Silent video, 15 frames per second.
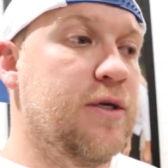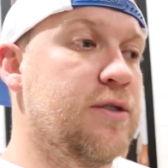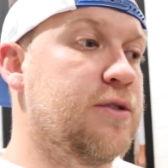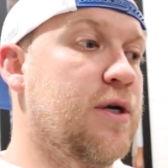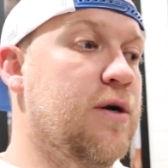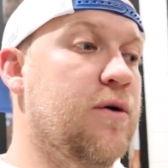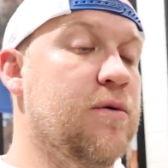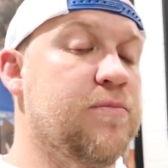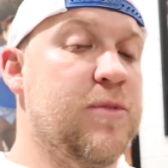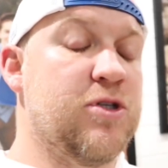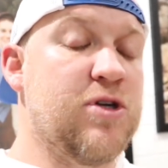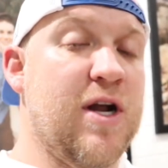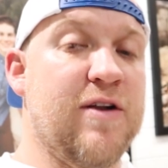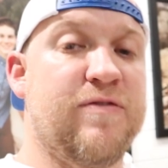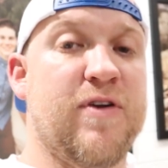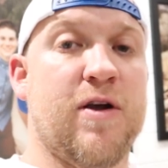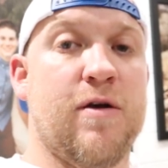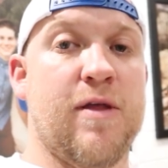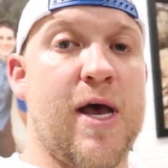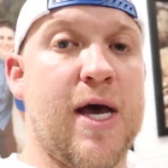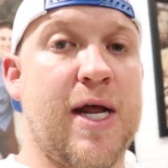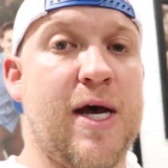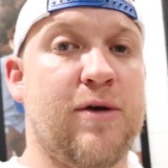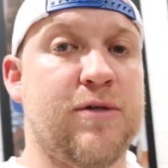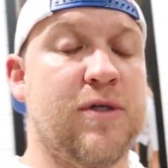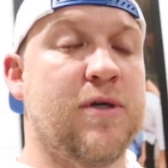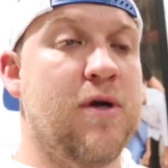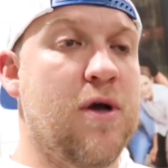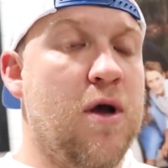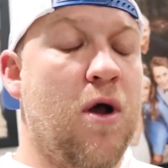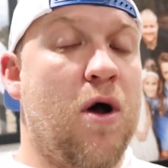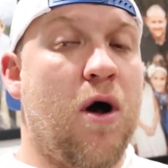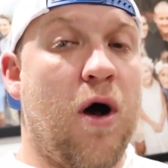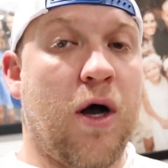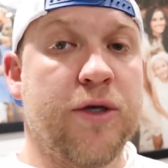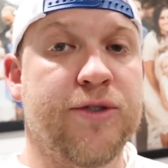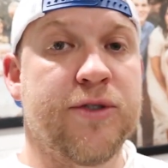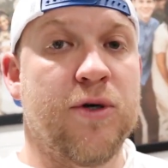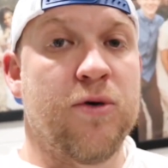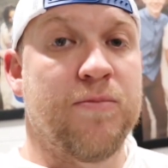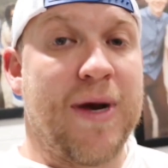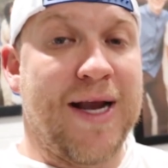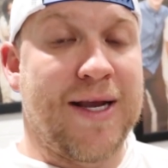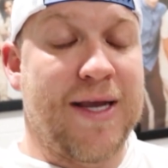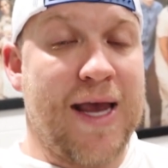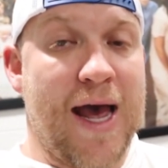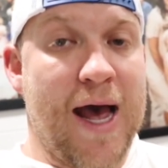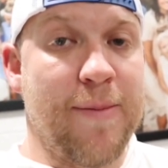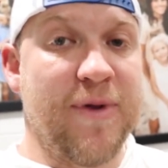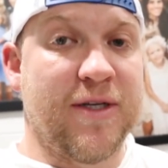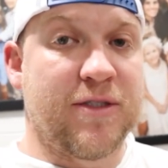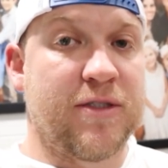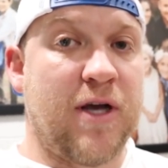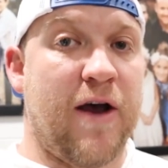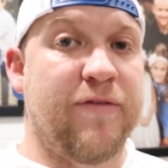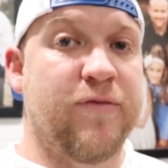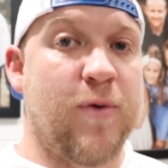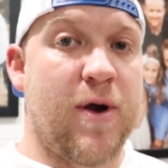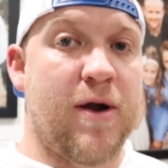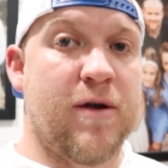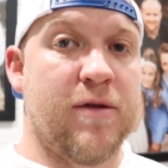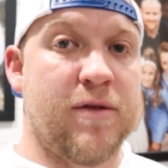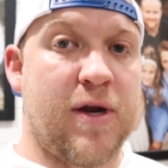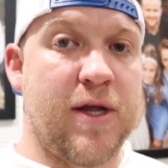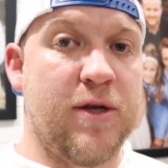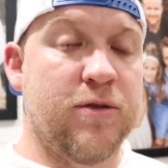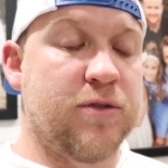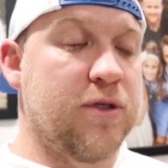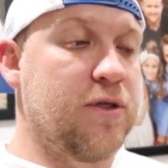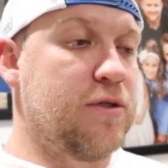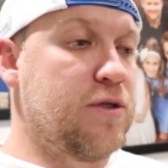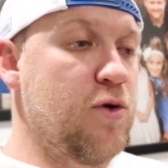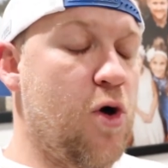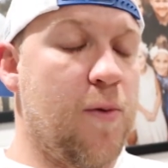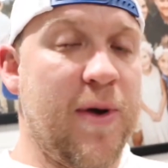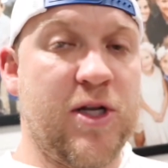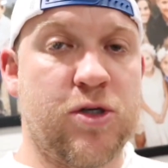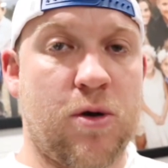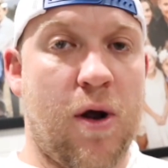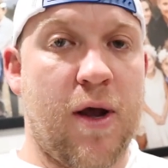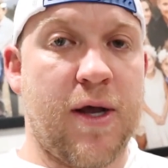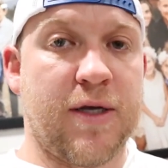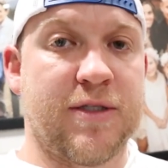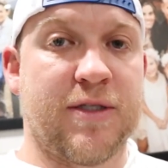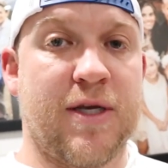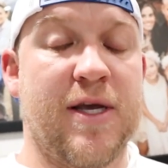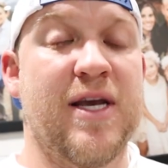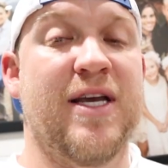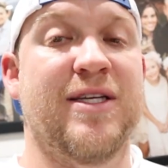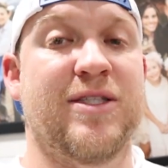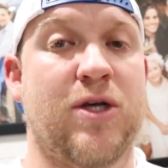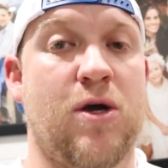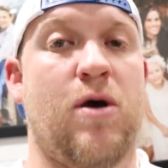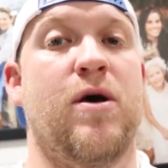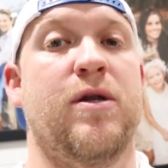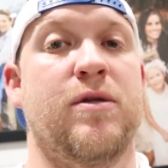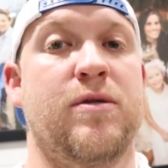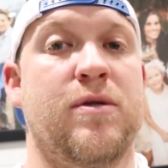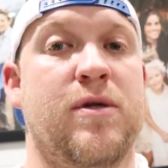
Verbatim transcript: So, been trying to figure that out. Also, my cabinet software that I used to do all my drawings is gone.